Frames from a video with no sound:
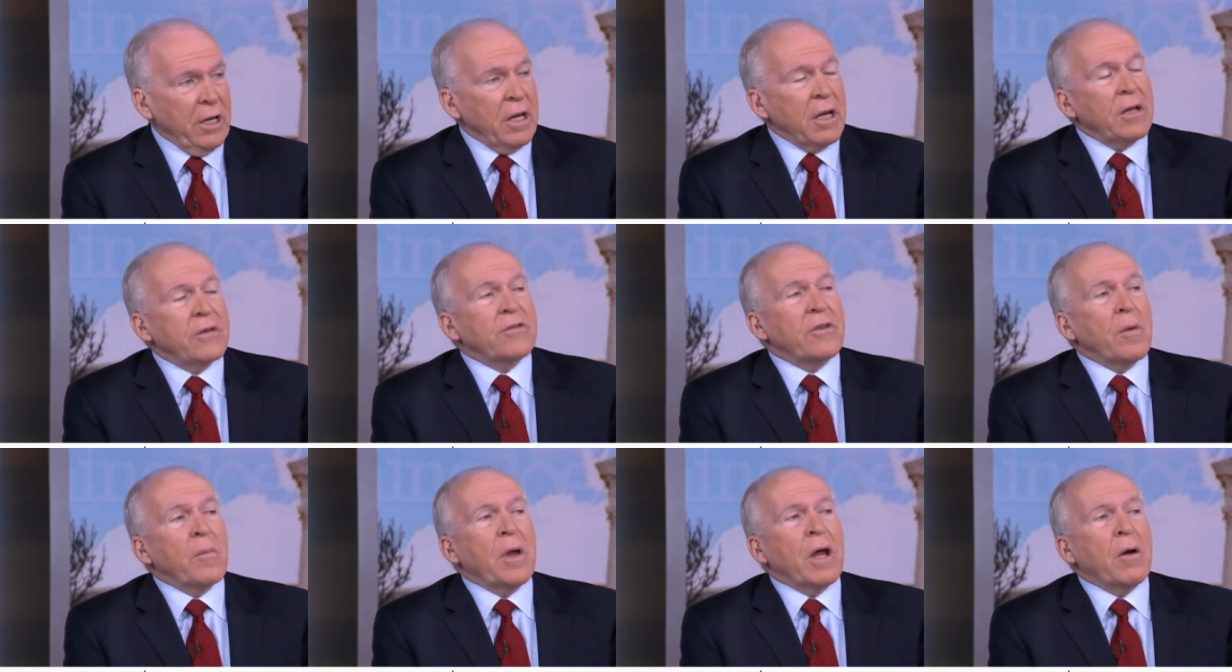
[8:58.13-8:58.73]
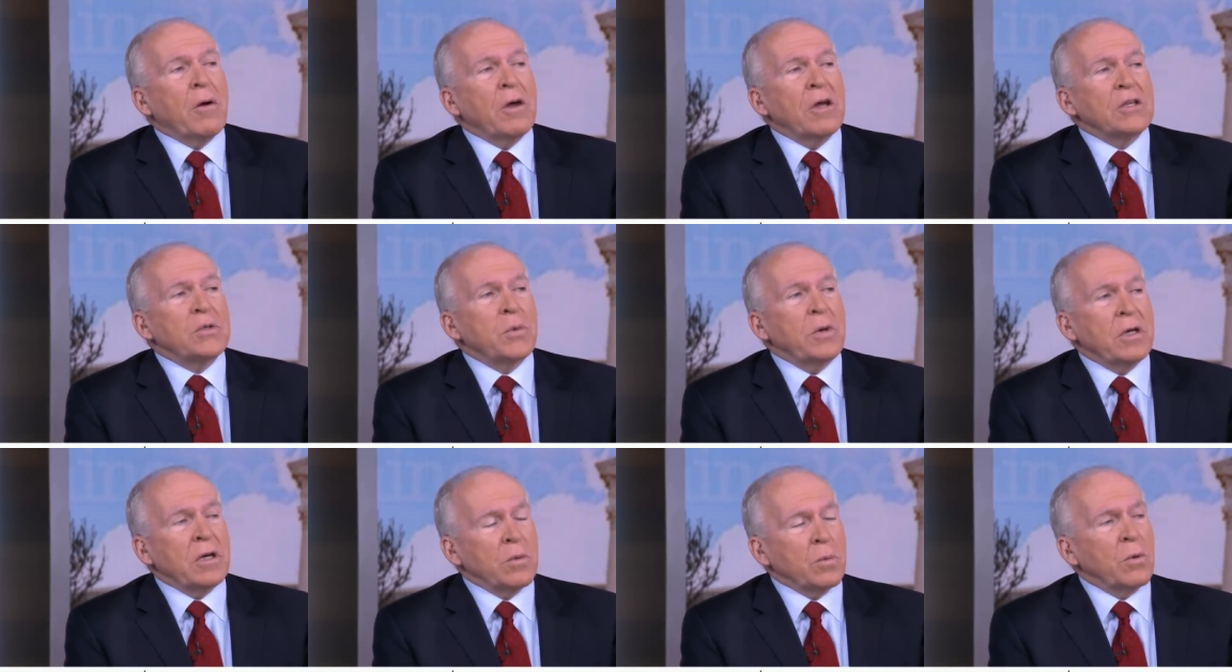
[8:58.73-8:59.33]
In some areas,
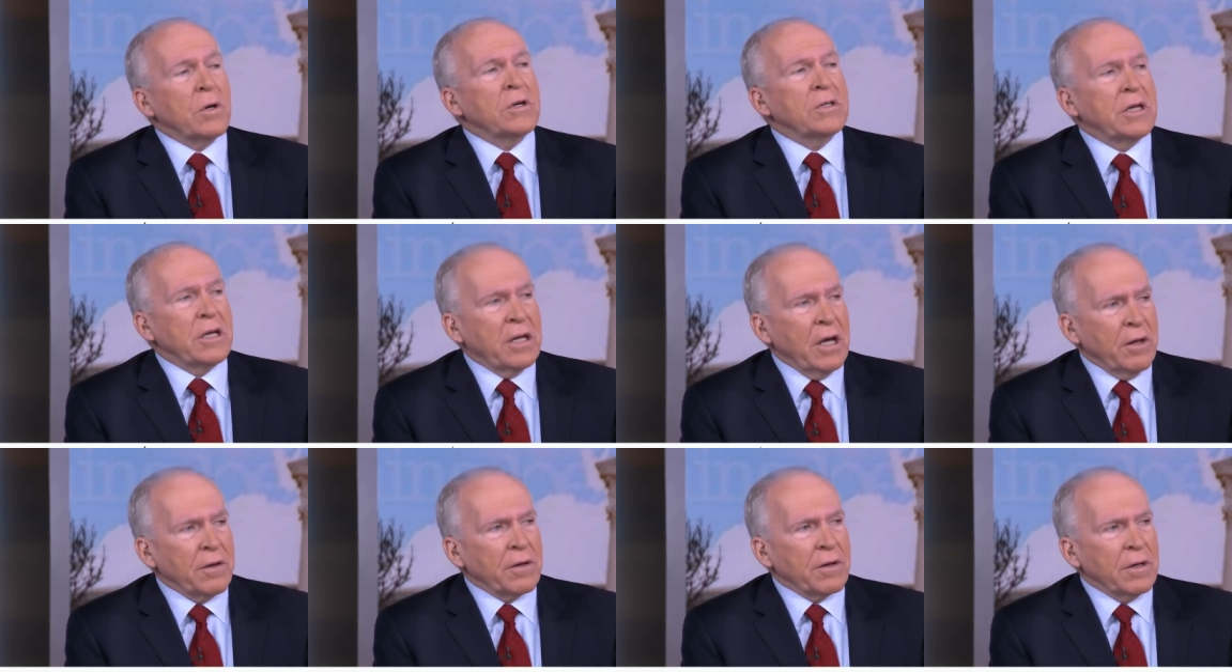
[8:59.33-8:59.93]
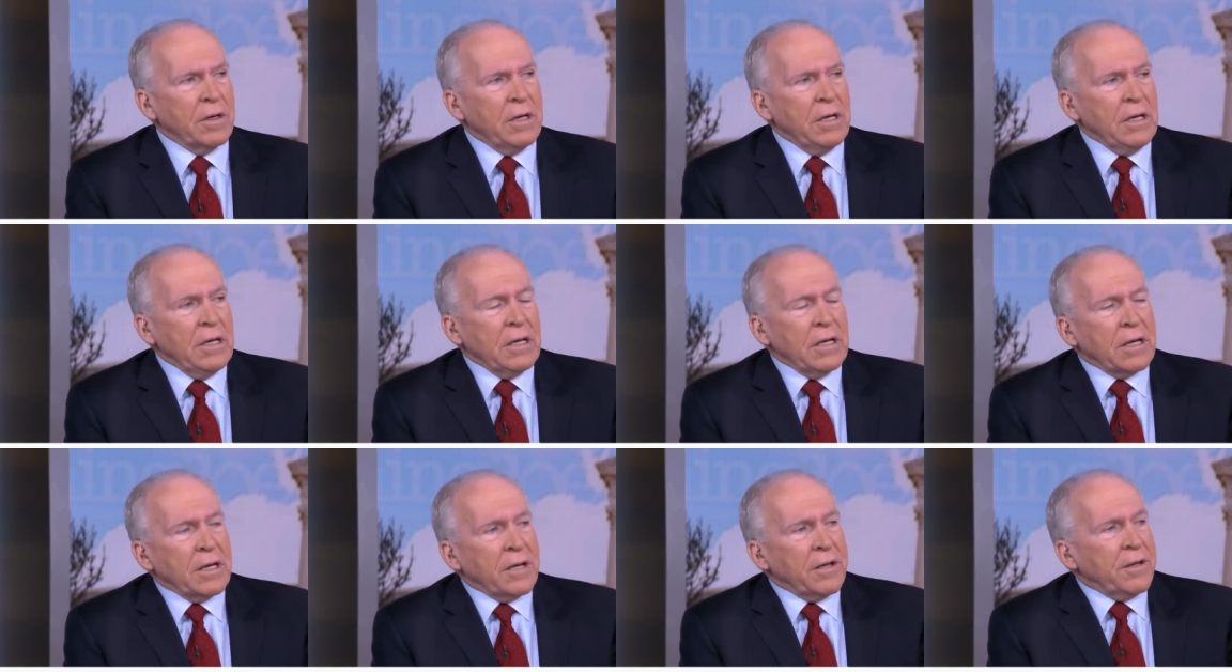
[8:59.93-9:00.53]
we can work together.
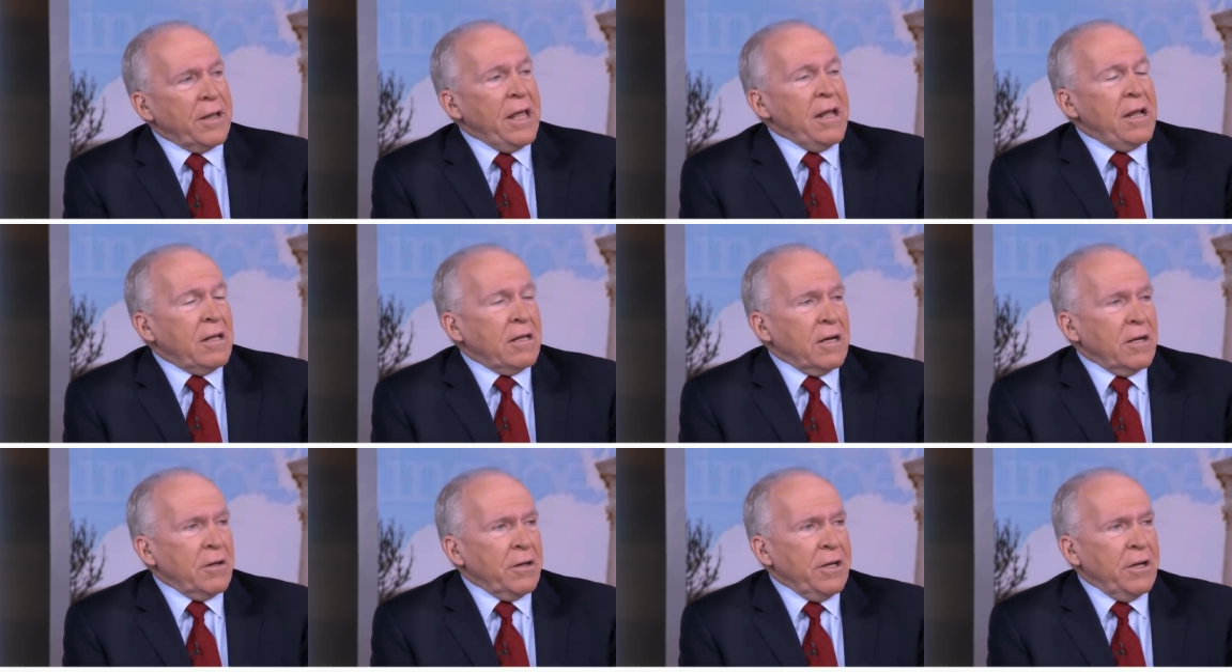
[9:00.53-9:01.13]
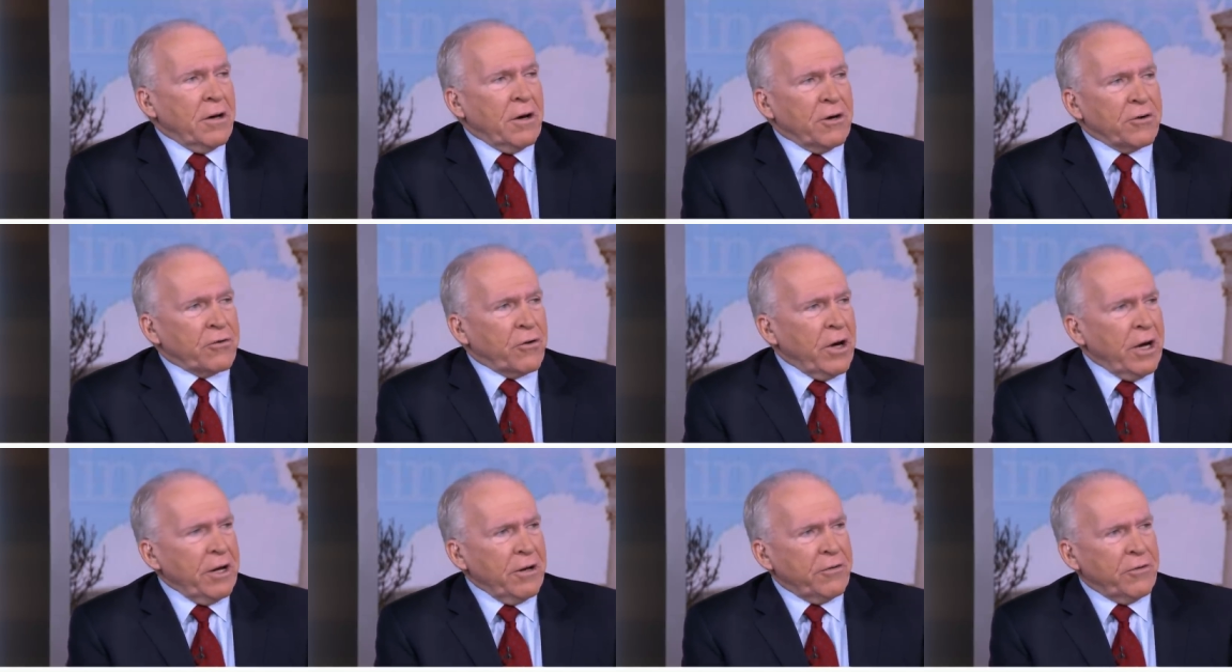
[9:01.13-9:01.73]
Uh, they clearly are
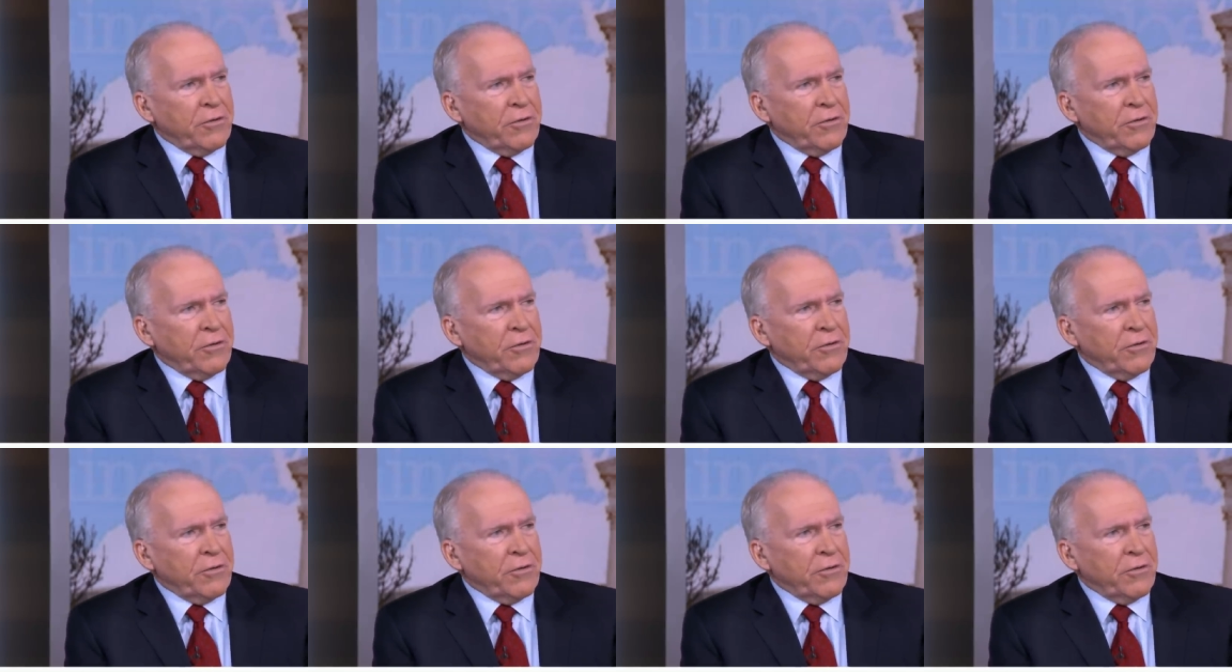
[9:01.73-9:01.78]
trying